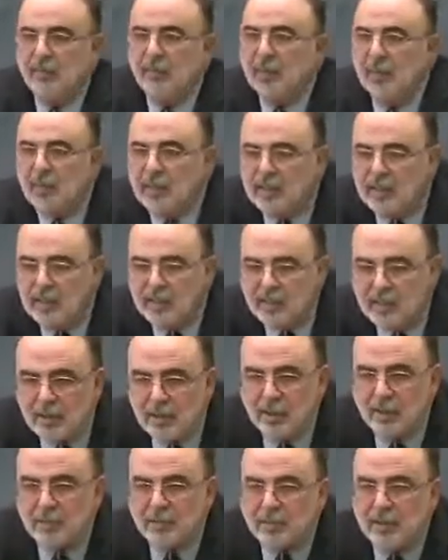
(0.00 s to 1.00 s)
But it is
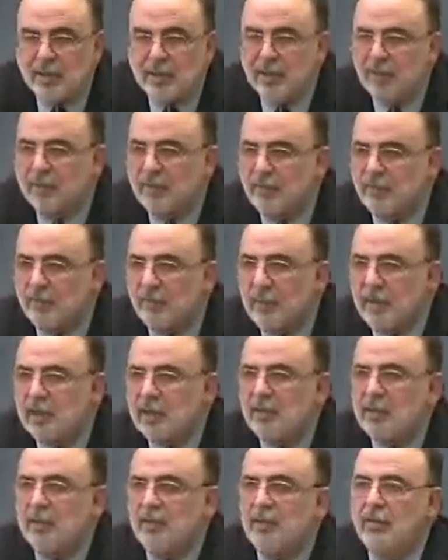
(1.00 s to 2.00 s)
not part of the
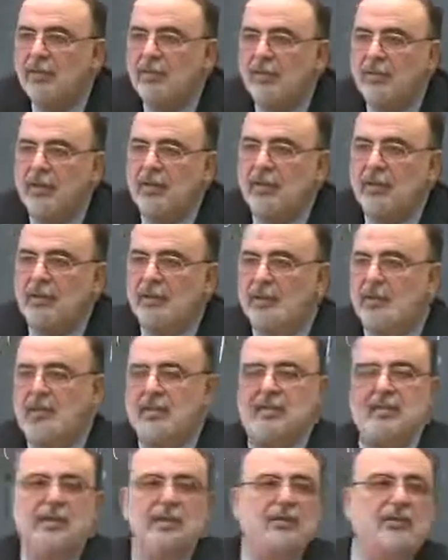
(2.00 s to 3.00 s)
plan of the
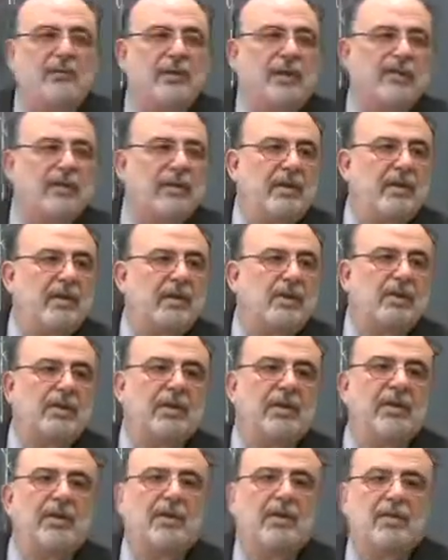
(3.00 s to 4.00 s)
1605
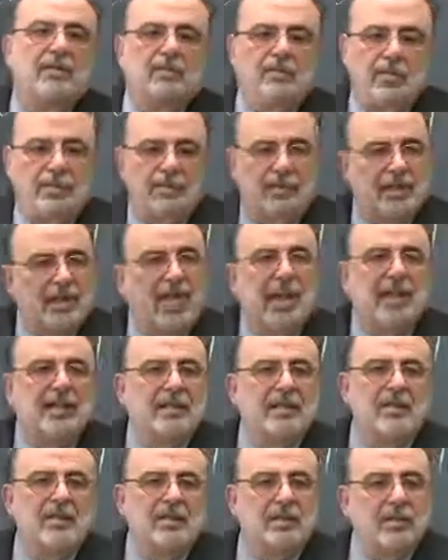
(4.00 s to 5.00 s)
Quixote, which
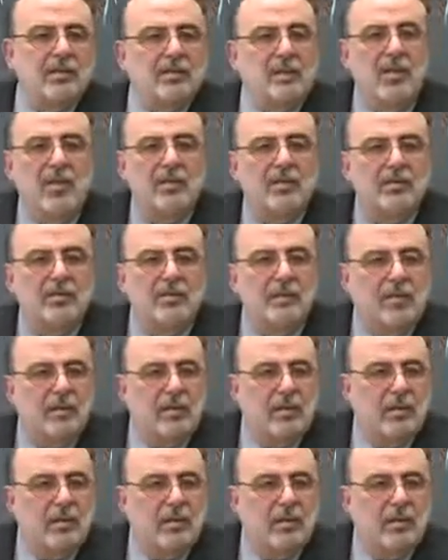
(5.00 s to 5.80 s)
stands on its own,